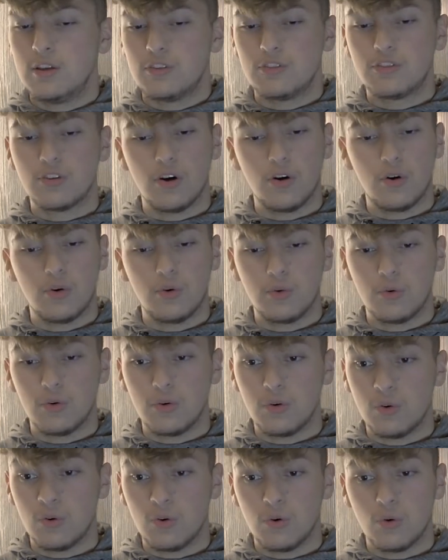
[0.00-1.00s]

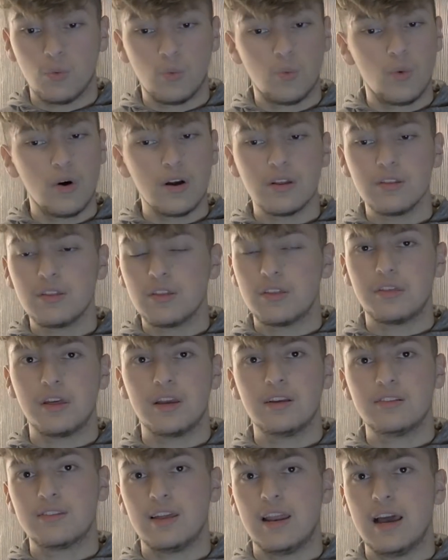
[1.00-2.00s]
So what are the
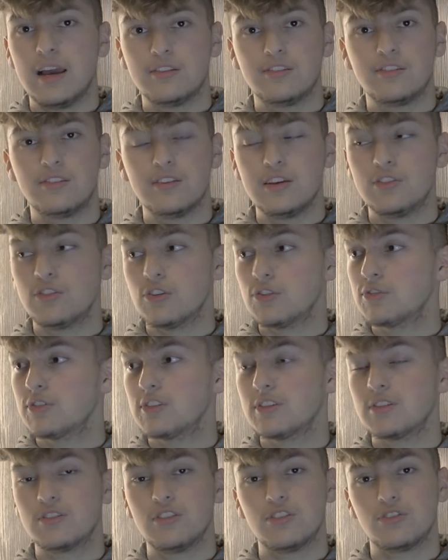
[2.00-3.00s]
things that I see
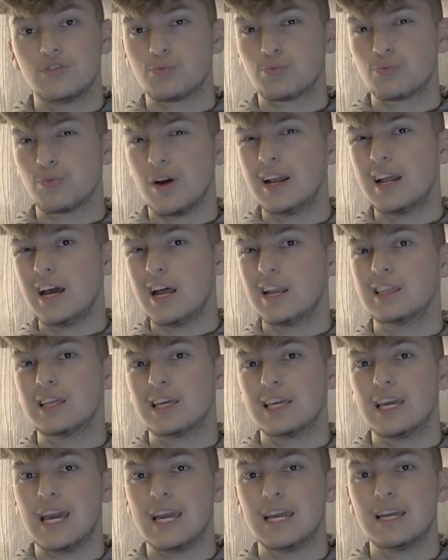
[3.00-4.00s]
just right out of the
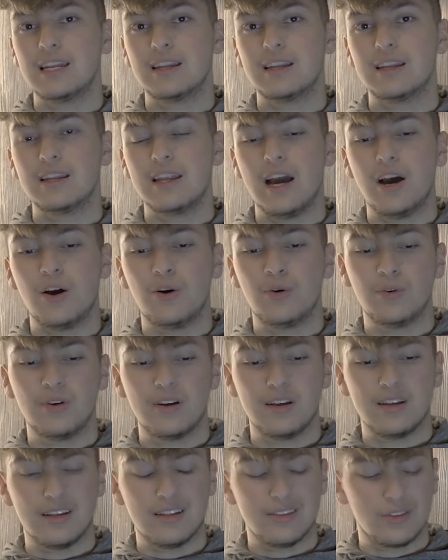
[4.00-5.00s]
gate? Now,
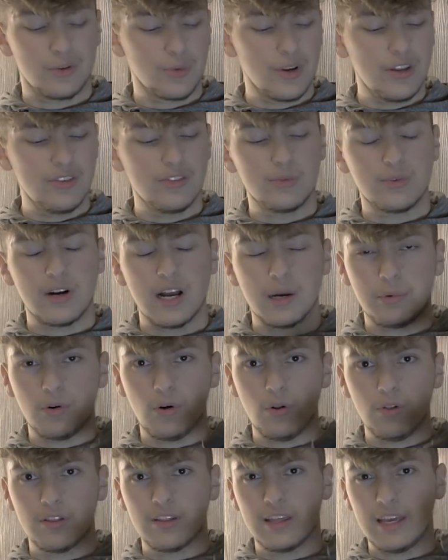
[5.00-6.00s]
the reason why I'm
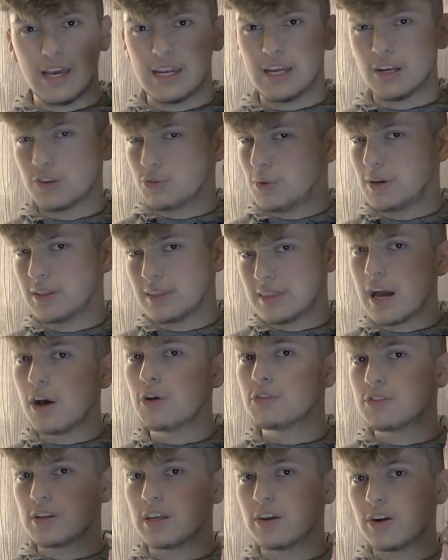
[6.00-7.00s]
holding the
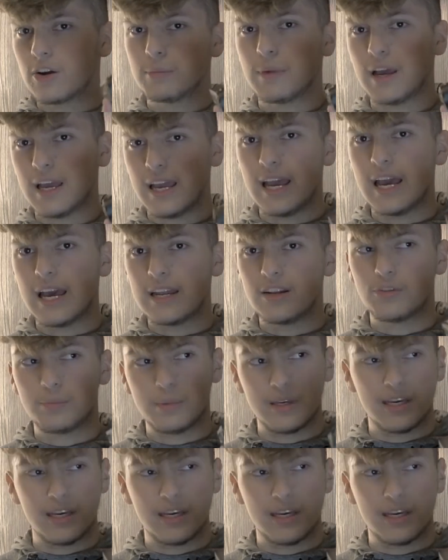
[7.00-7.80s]
NX1000 here in my hand is